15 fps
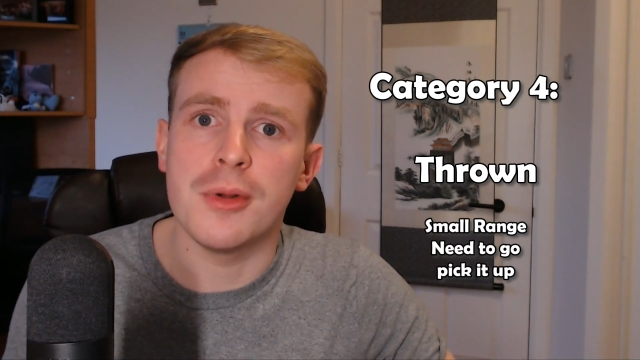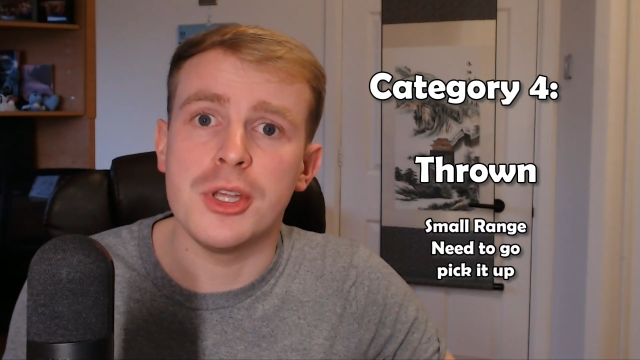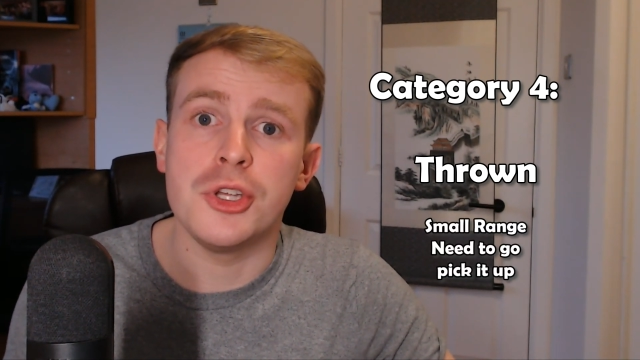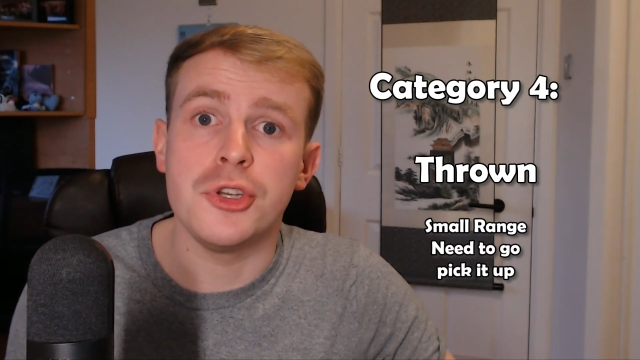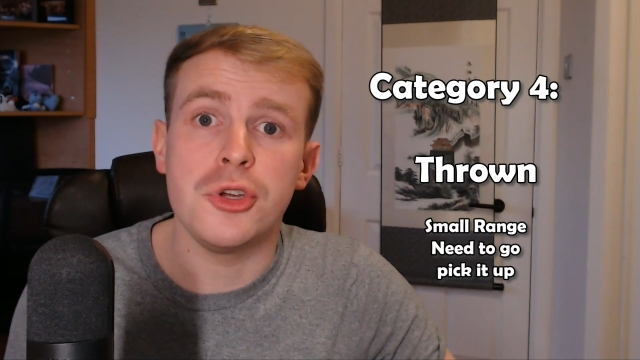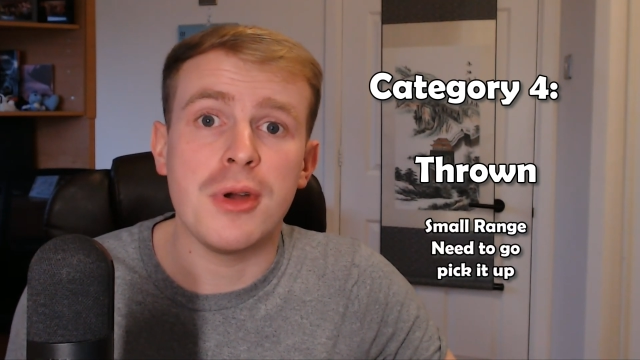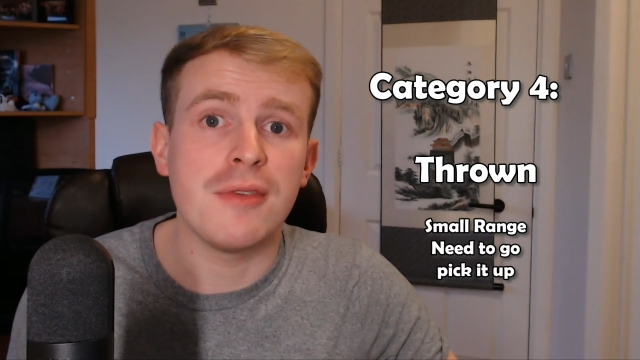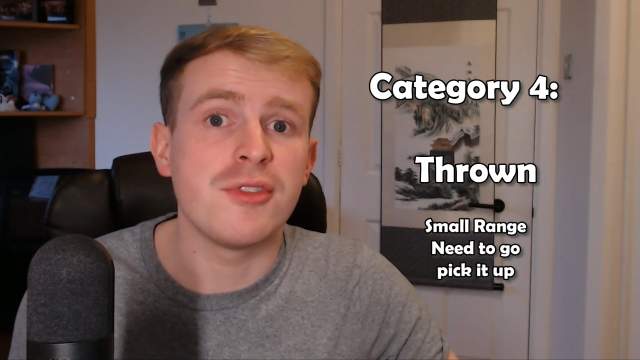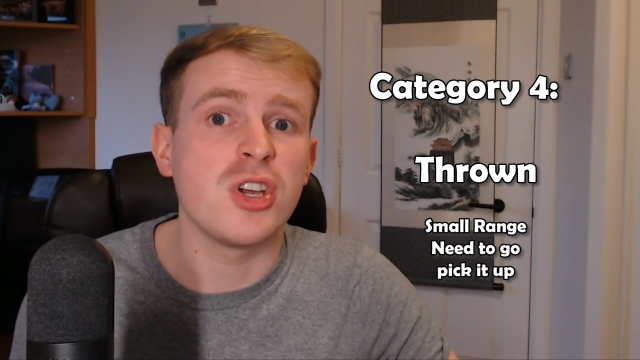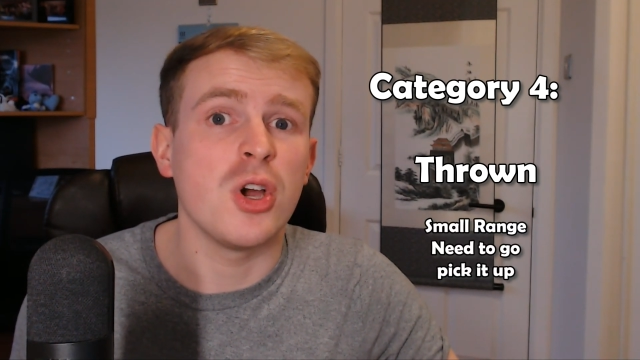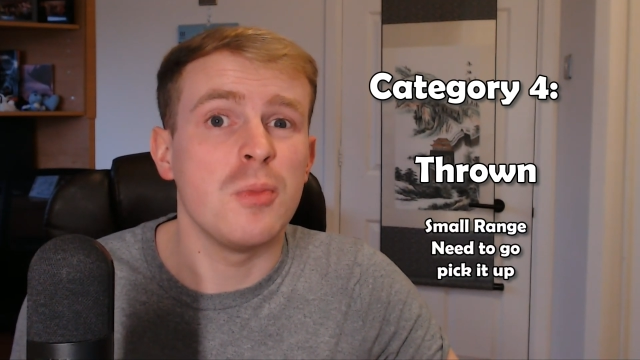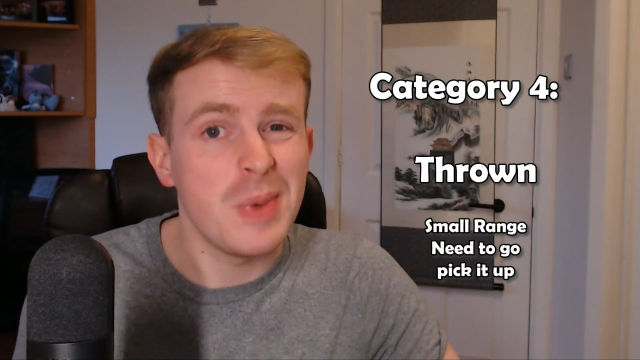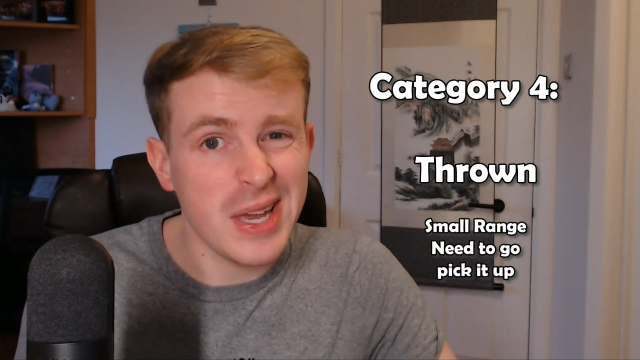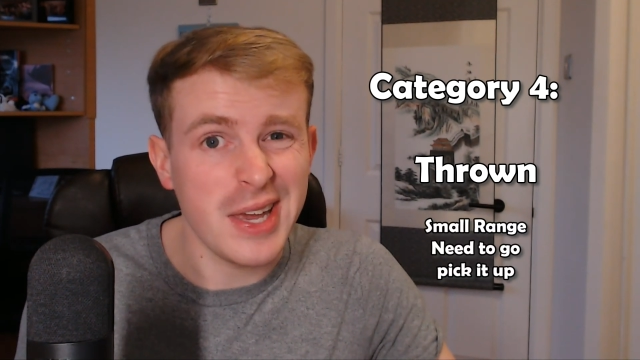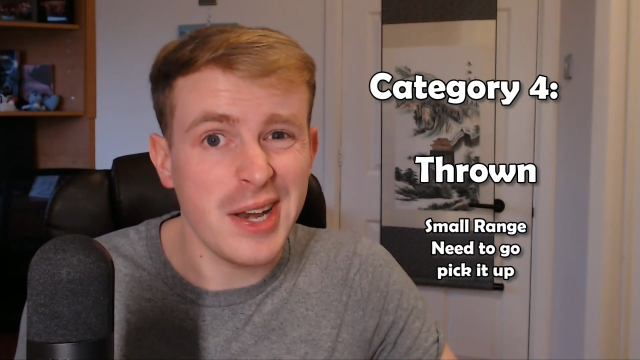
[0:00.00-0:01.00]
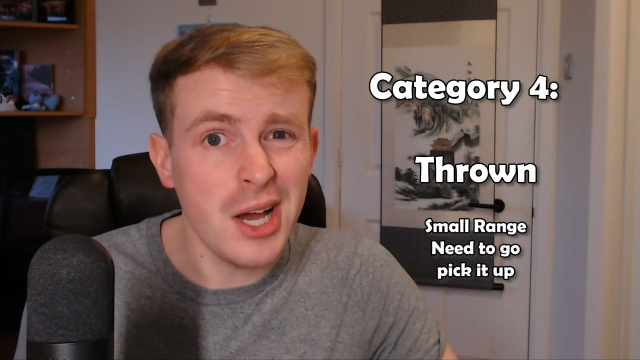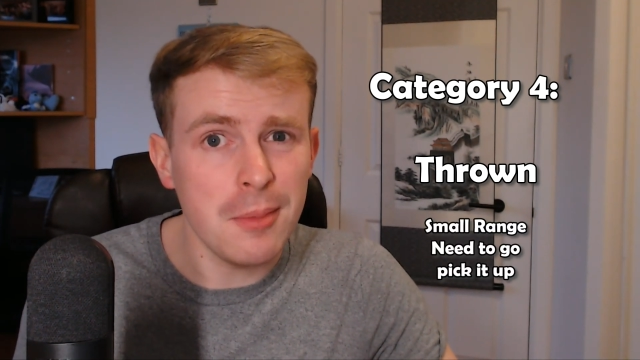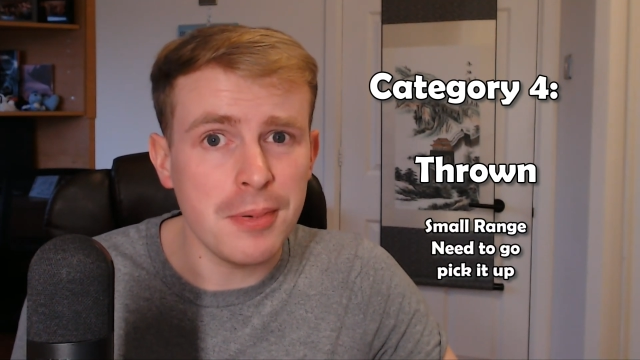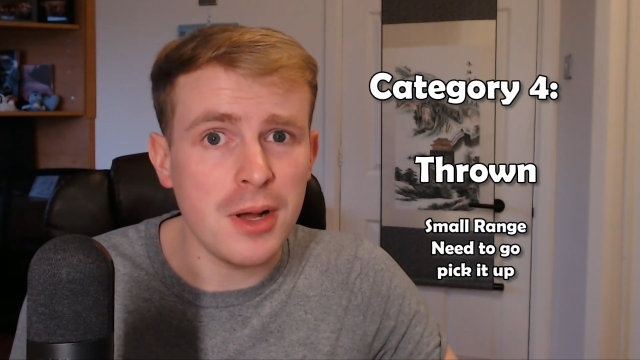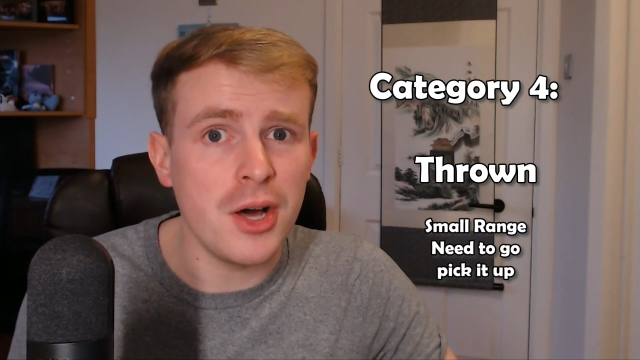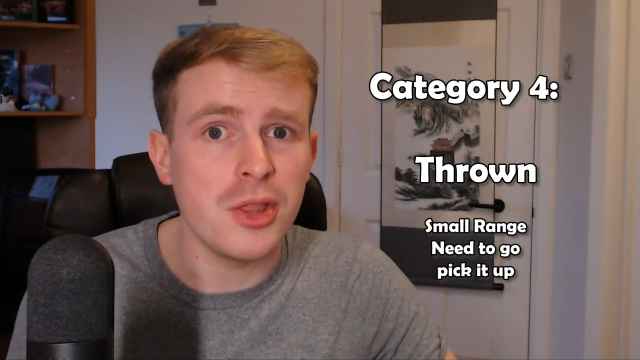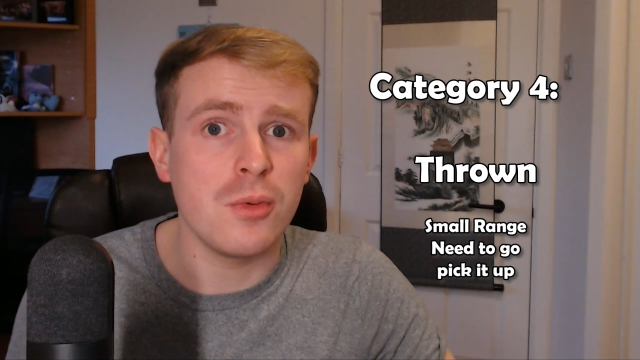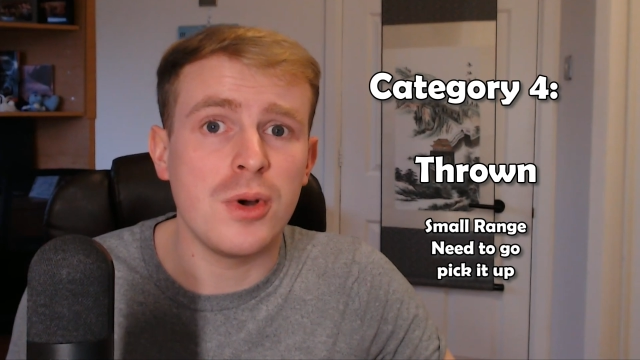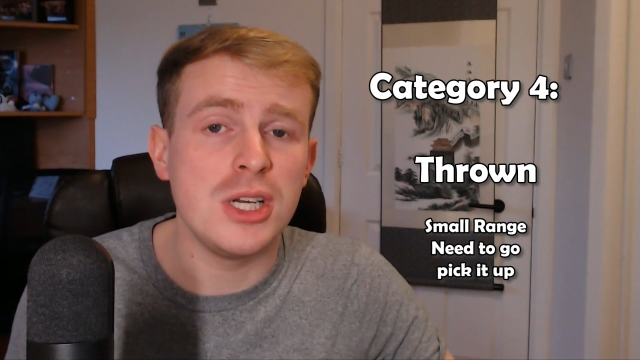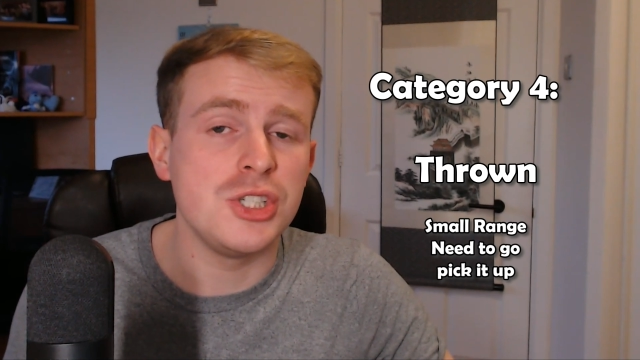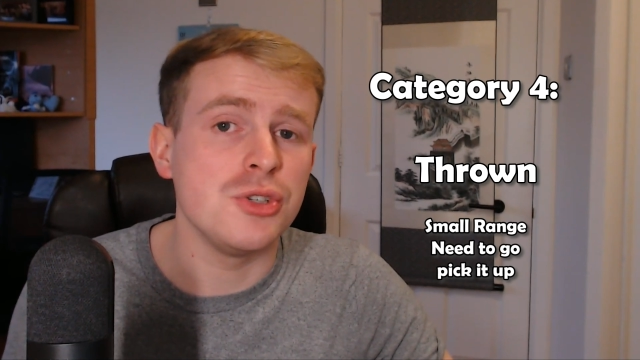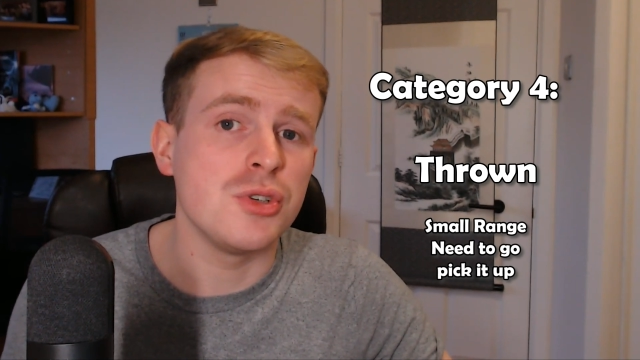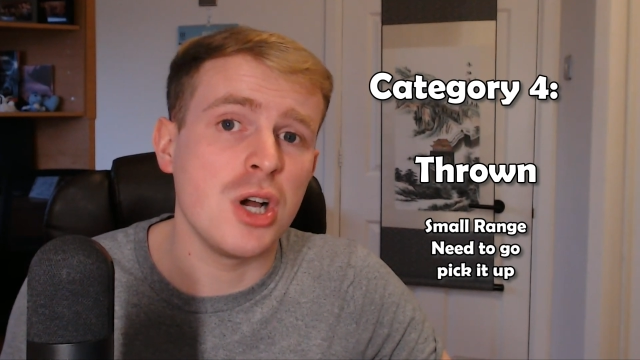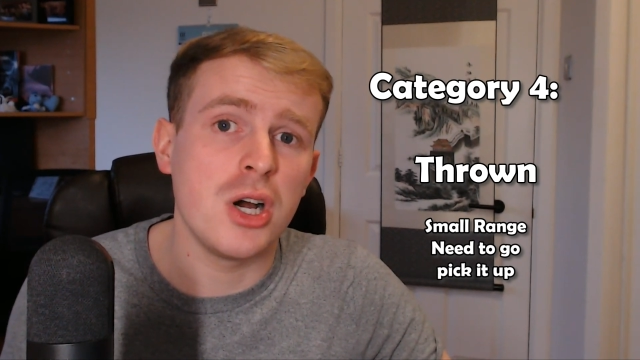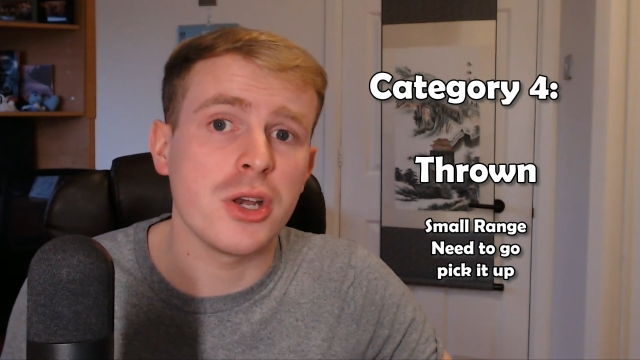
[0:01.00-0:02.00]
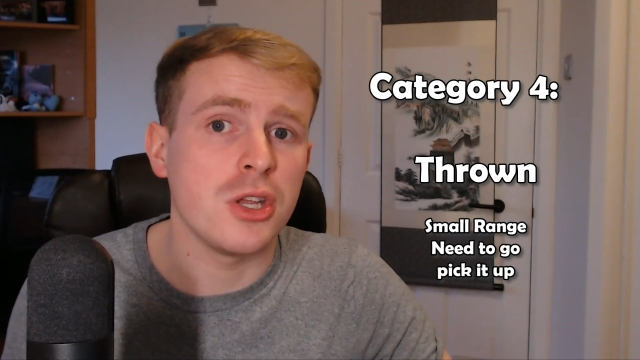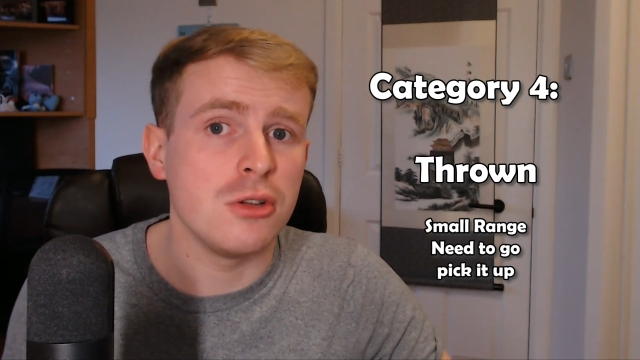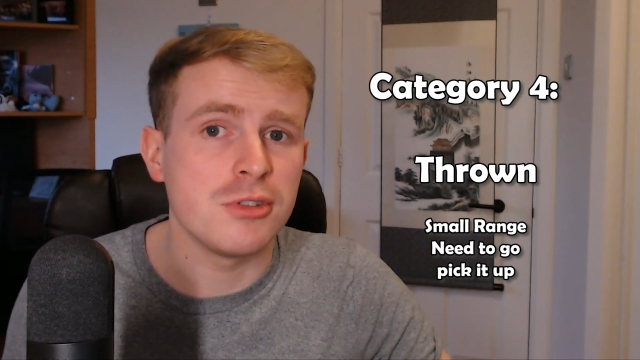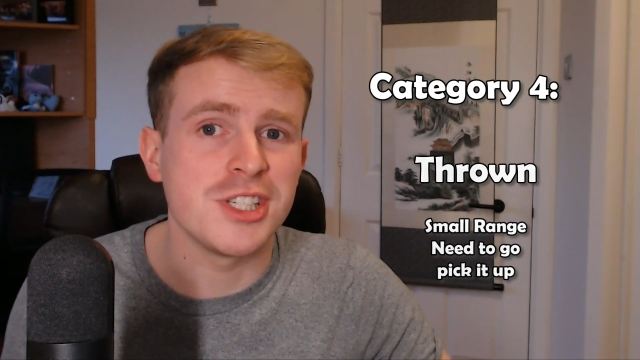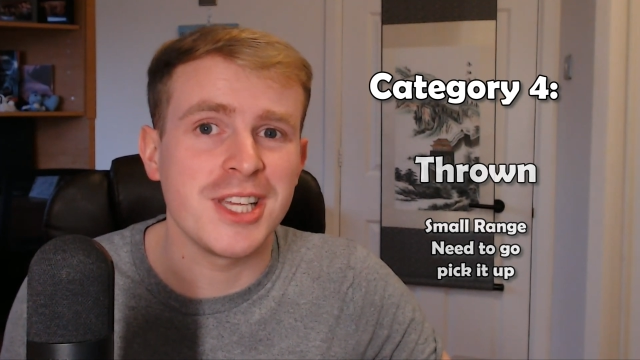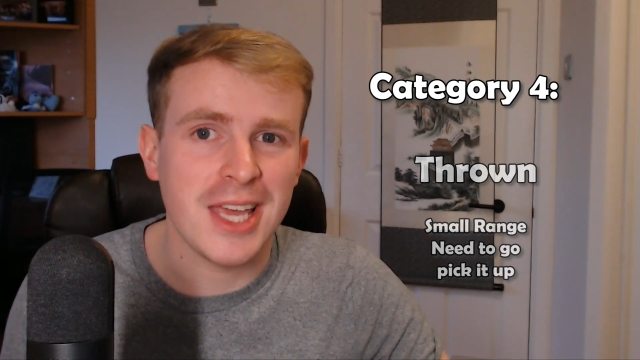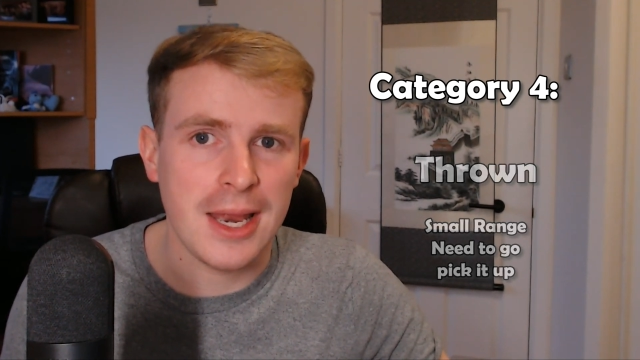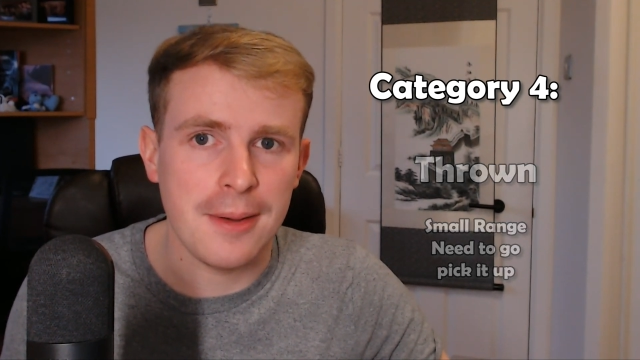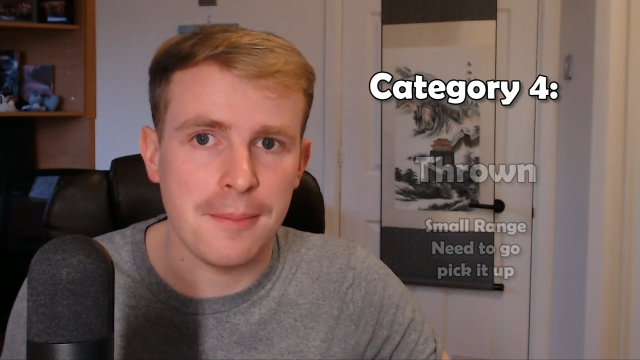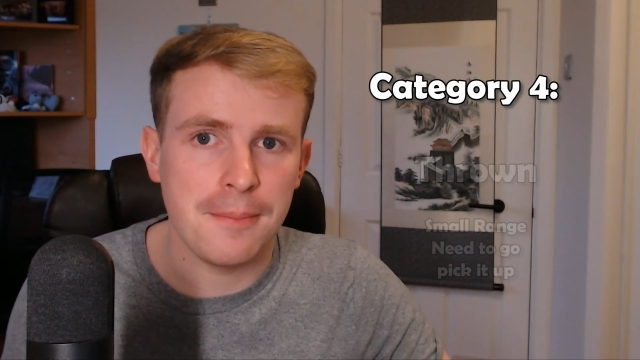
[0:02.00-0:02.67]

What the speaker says: you do have to go pick it up, otherwise you can't use it again.